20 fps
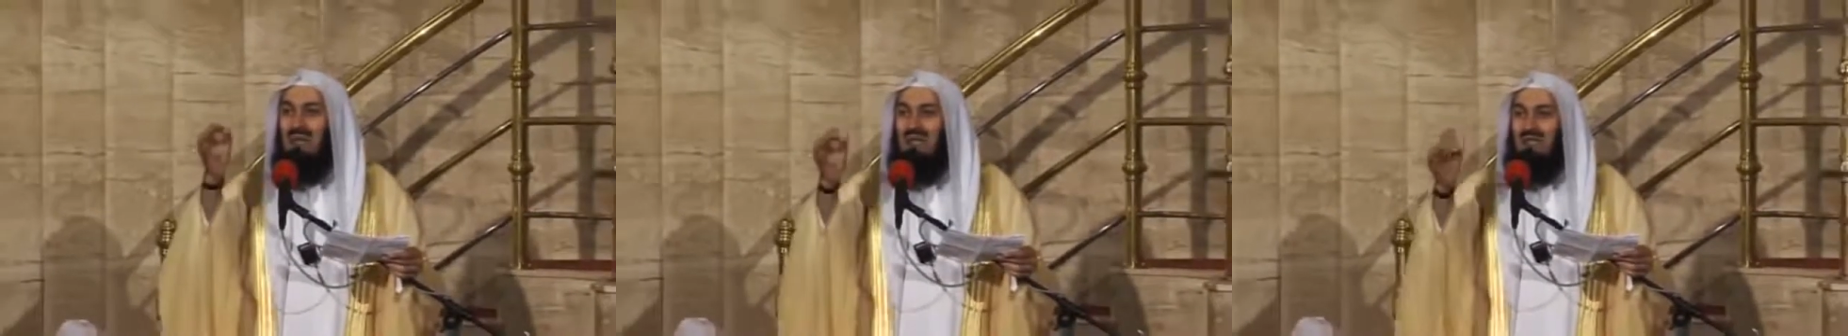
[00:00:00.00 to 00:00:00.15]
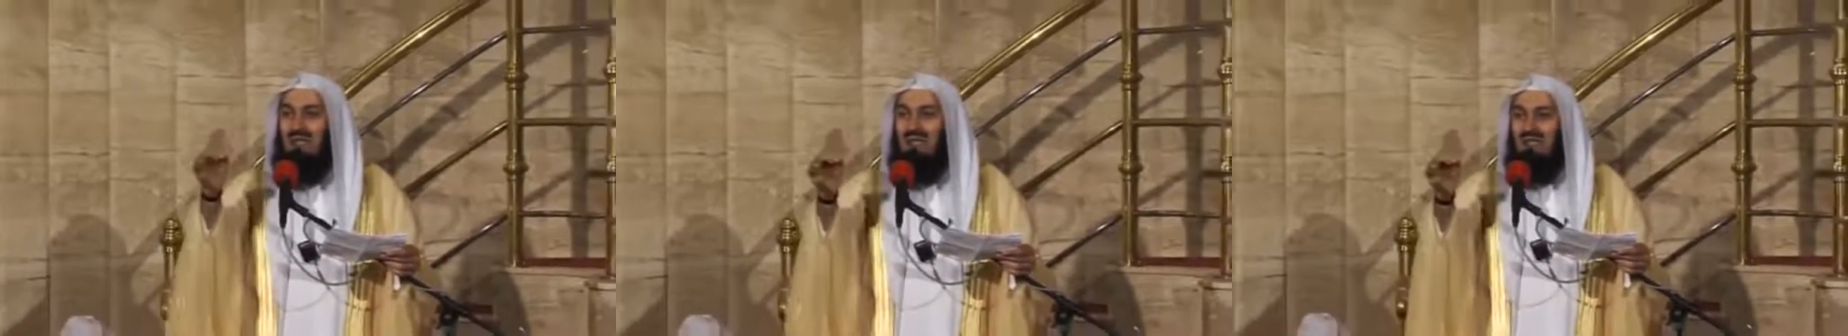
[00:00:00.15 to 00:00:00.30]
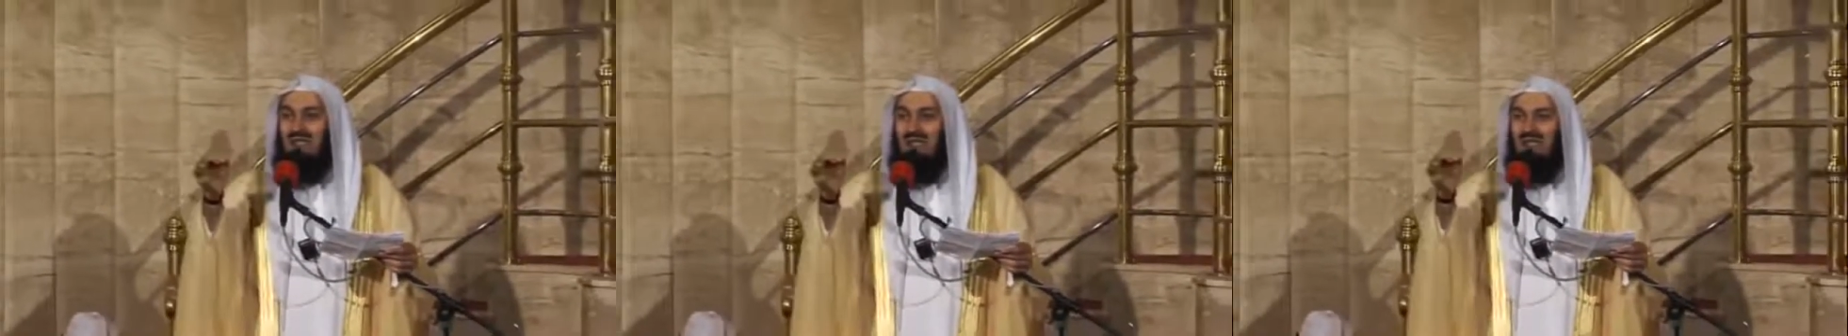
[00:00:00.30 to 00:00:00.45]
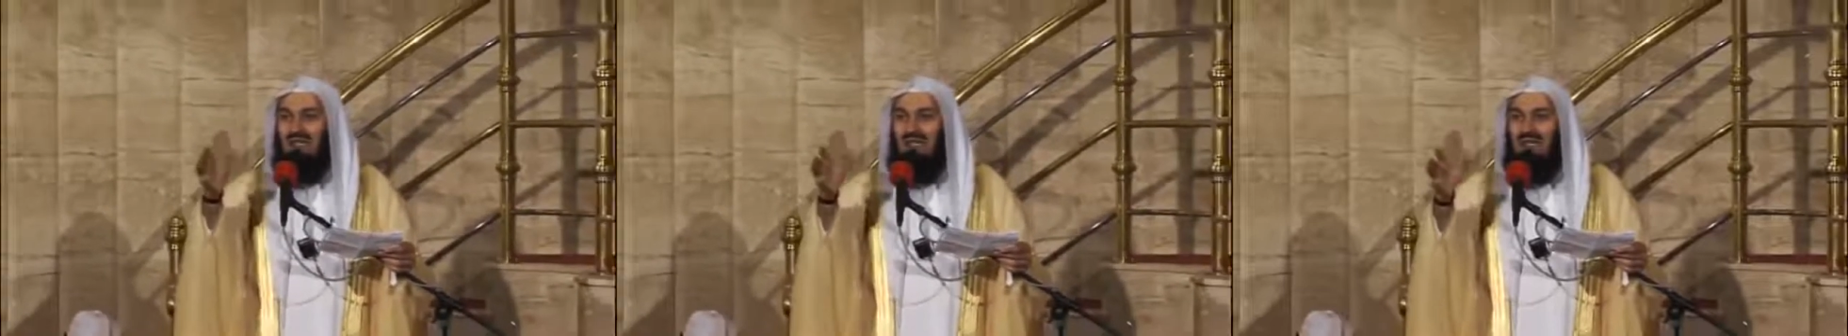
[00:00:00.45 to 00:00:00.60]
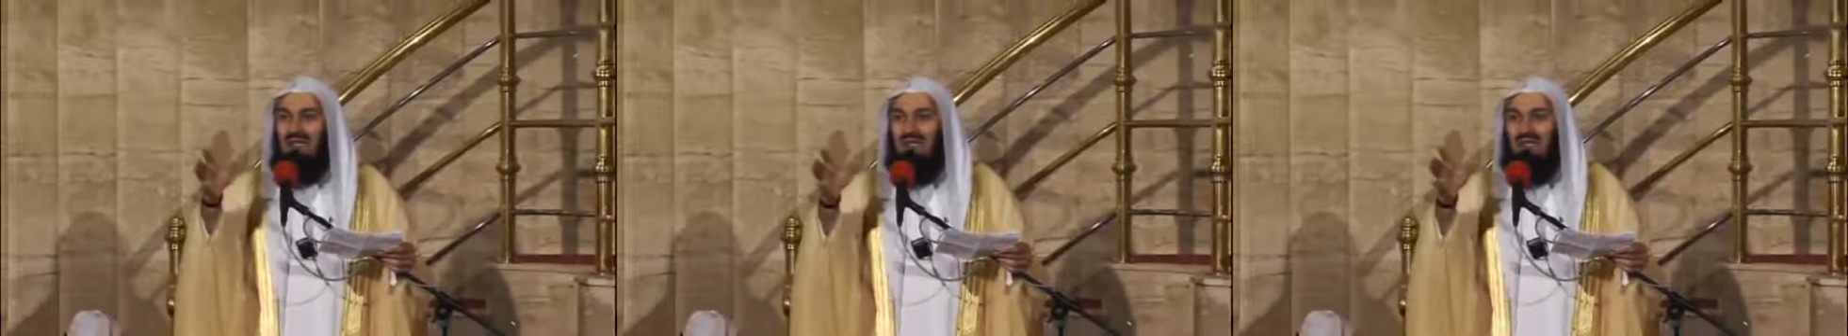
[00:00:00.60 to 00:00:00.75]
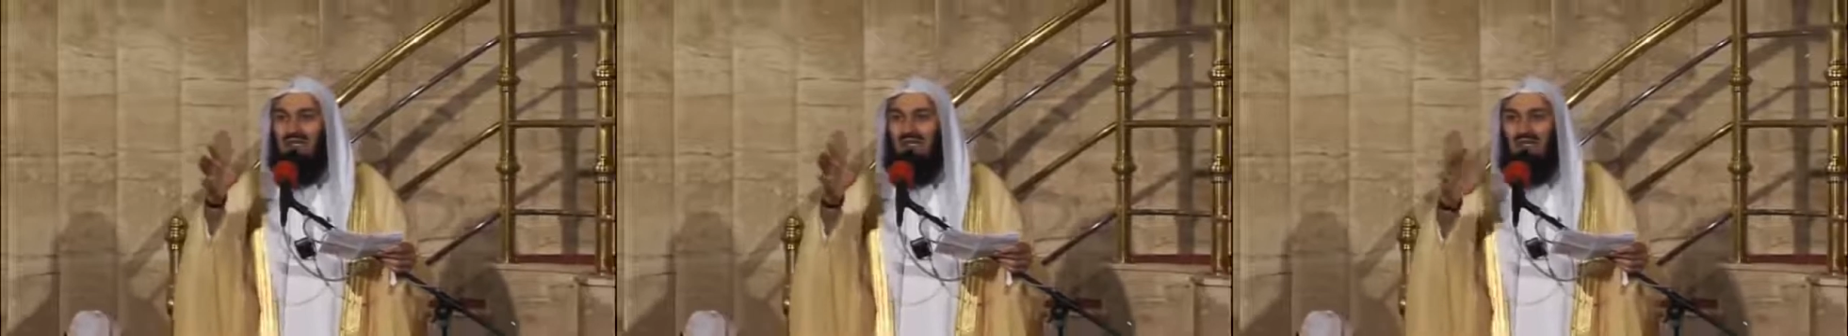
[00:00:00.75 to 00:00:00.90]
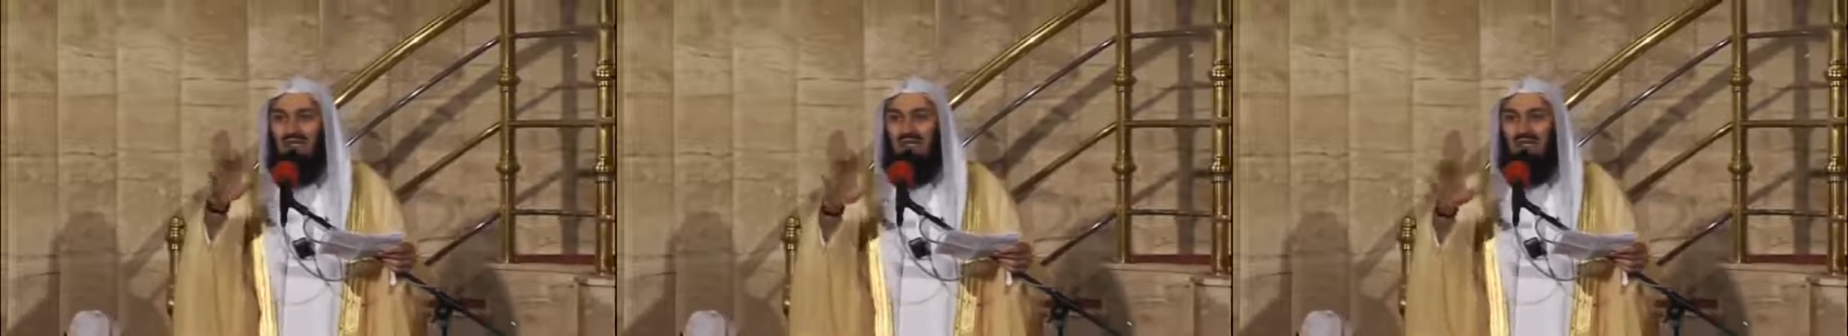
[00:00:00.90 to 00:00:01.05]
be.
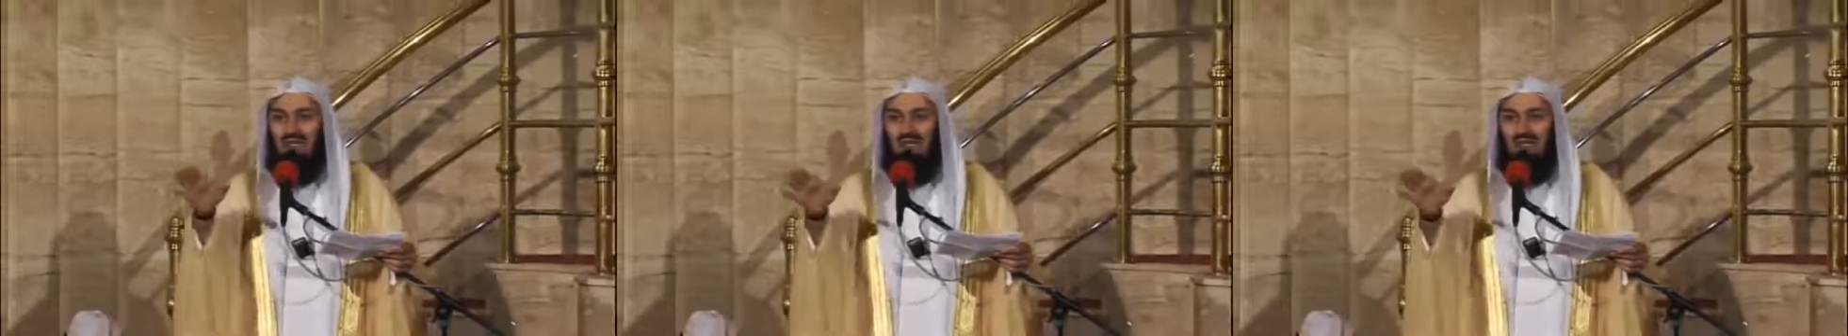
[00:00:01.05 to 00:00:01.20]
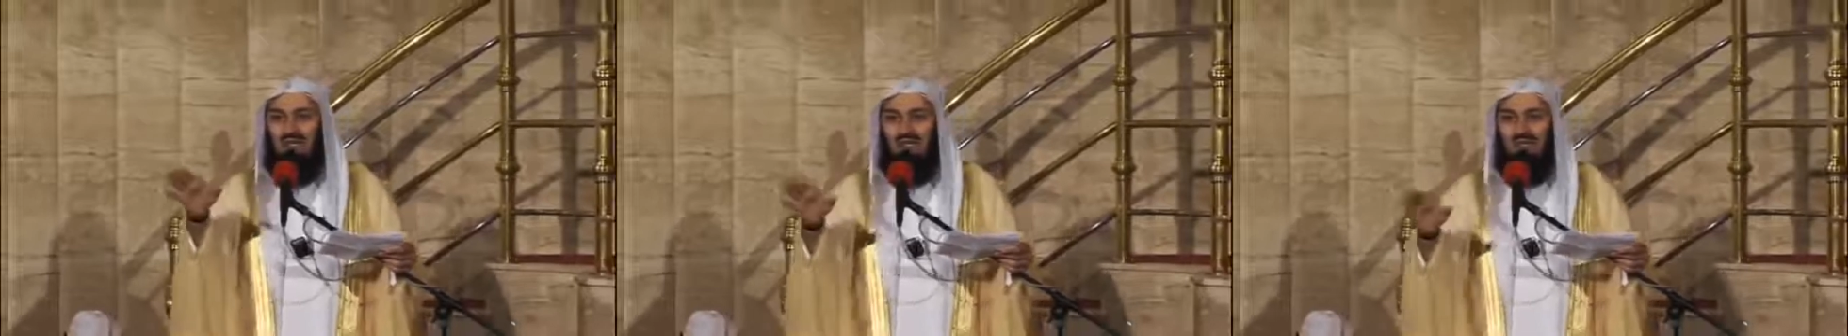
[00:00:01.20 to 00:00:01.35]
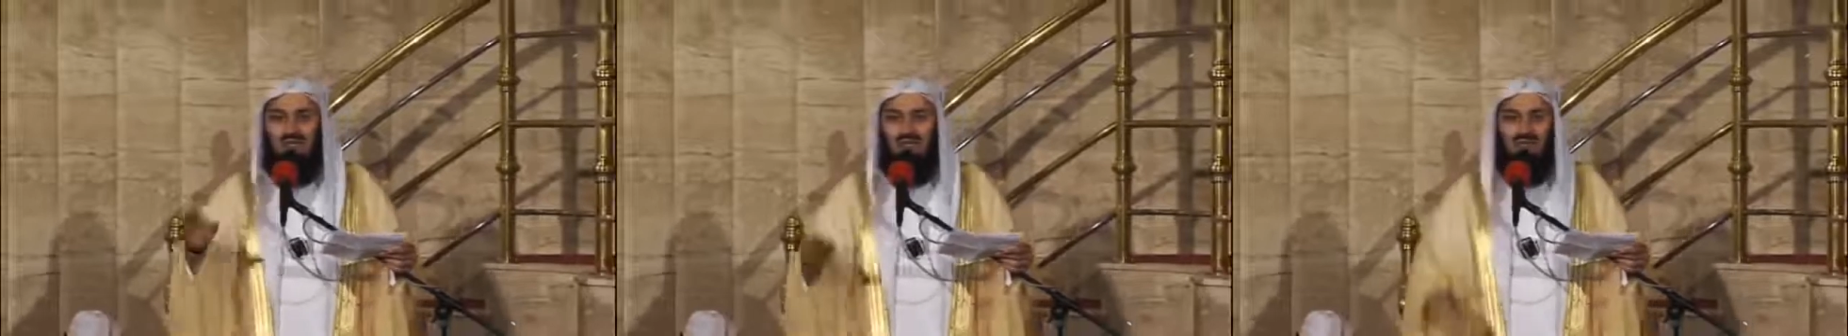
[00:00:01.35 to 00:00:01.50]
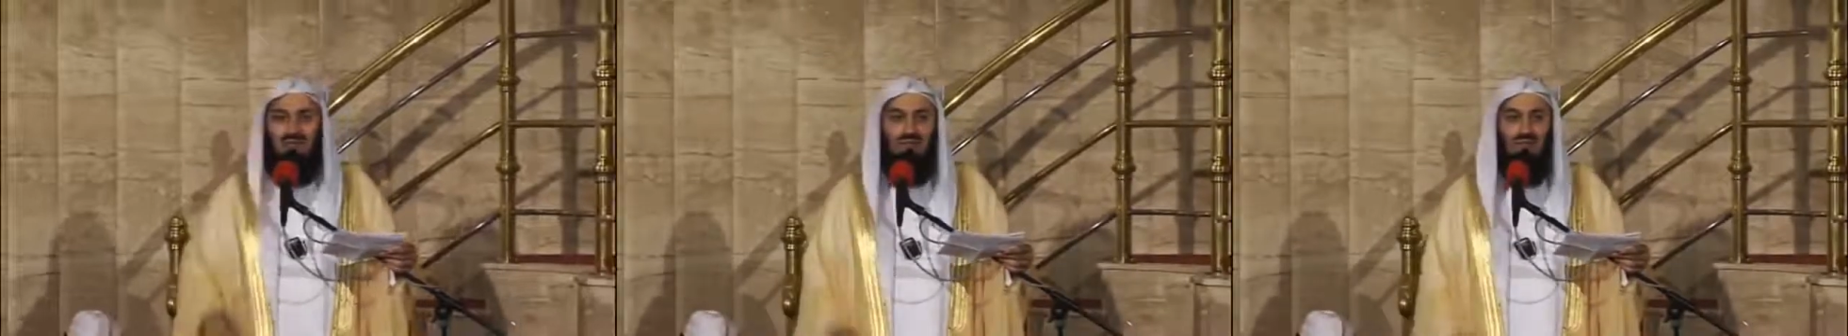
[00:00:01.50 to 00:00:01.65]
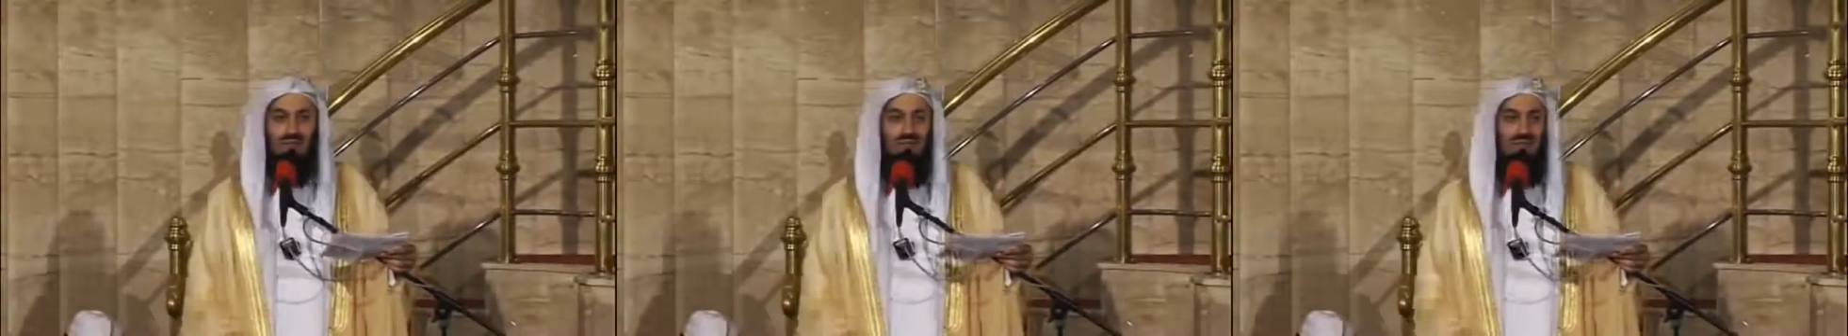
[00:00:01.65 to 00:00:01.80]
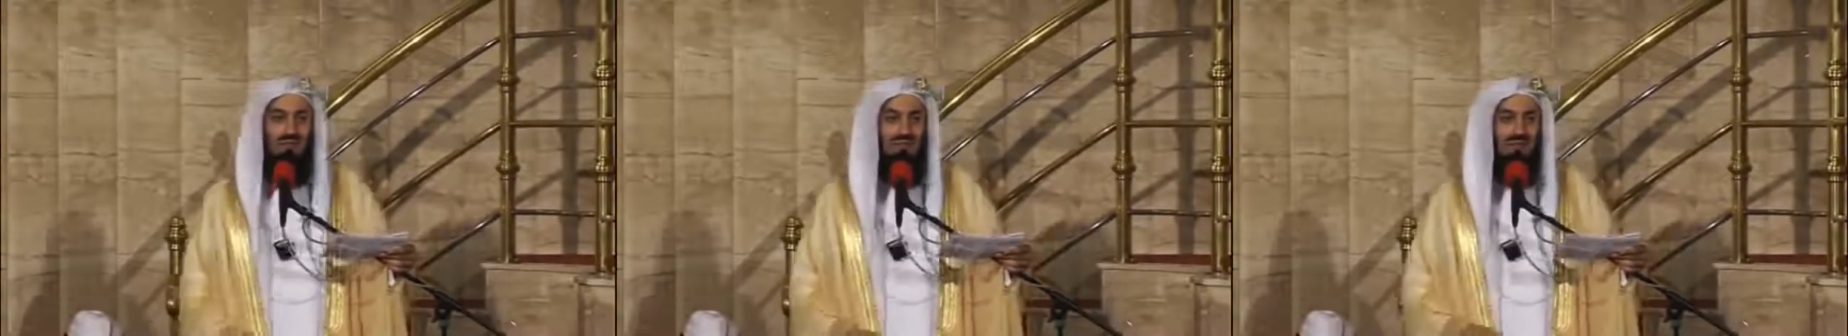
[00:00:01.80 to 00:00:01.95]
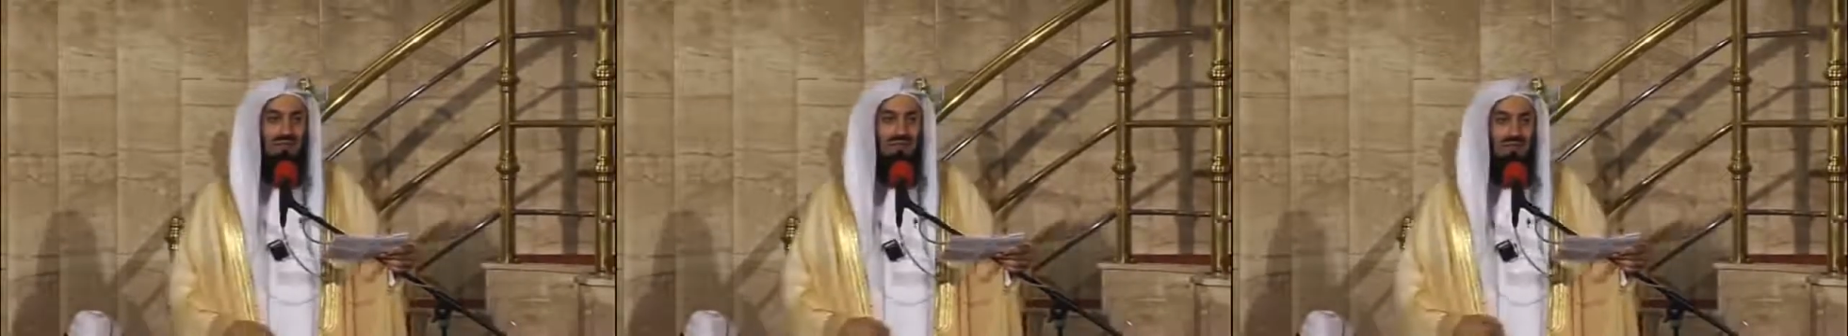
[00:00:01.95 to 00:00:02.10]

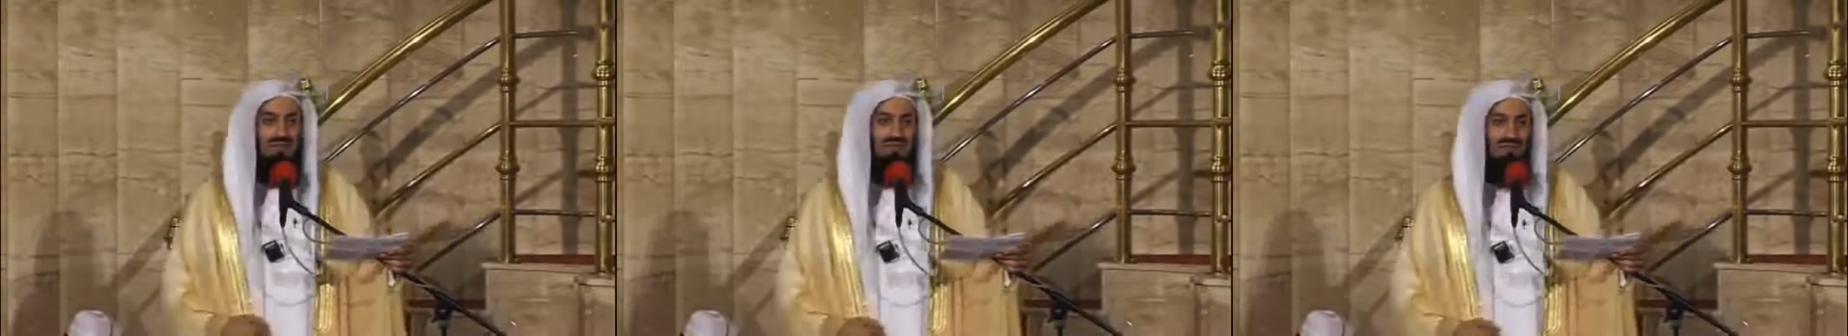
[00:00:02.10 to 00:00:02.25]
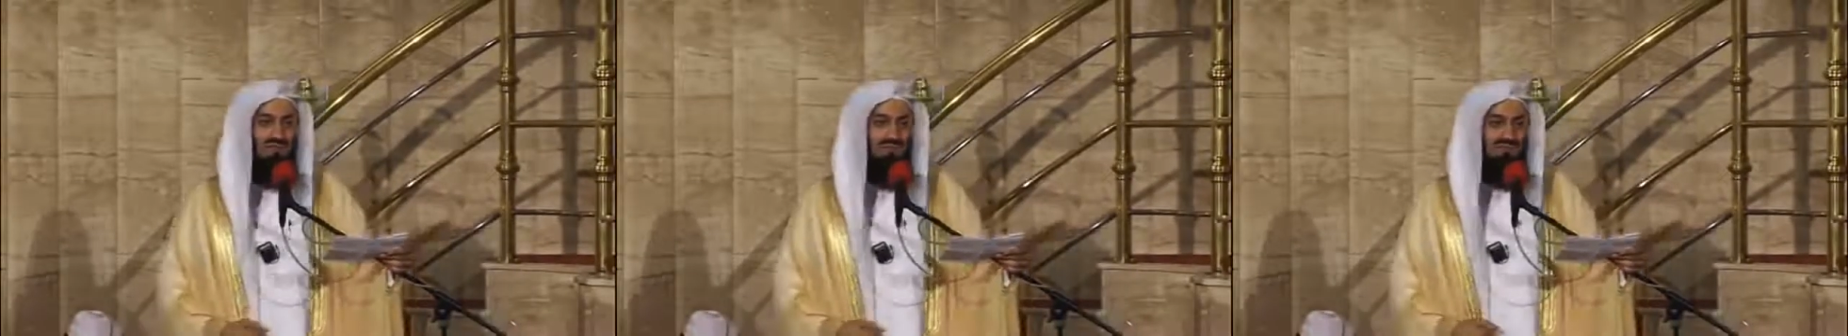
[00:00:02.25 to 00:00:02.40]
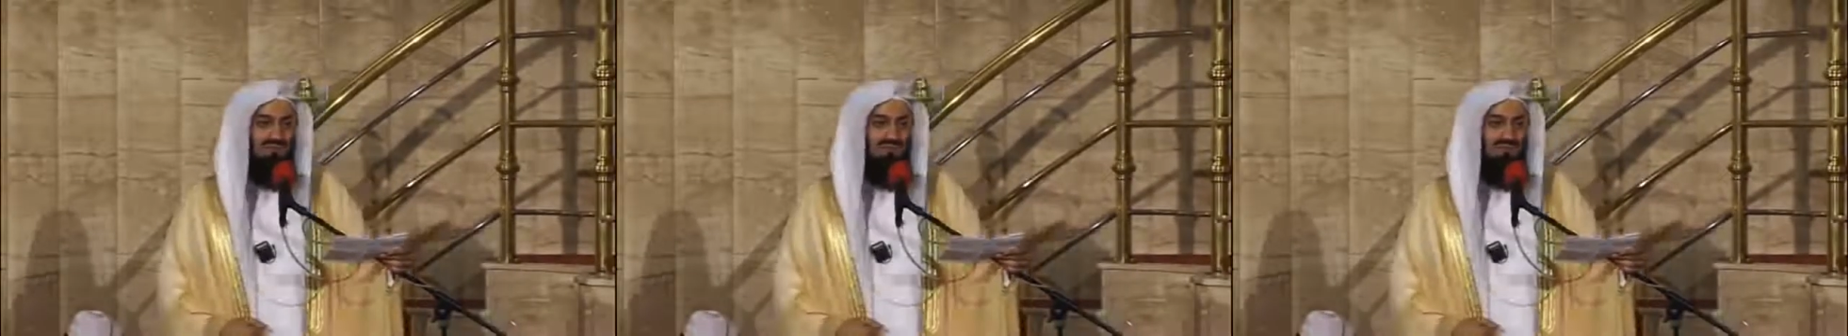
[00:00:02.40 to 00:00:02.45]
Subhanallah.